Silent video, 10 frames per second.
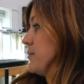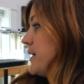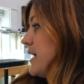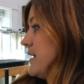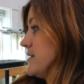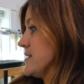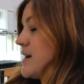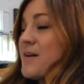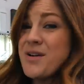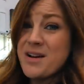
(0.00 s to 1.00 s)
because
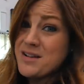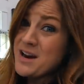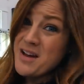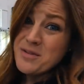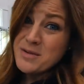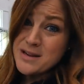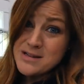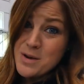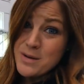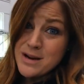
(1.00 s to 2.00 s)
I've got a lot of other
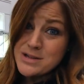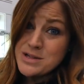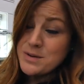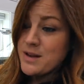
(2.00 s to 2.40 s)
things going on too,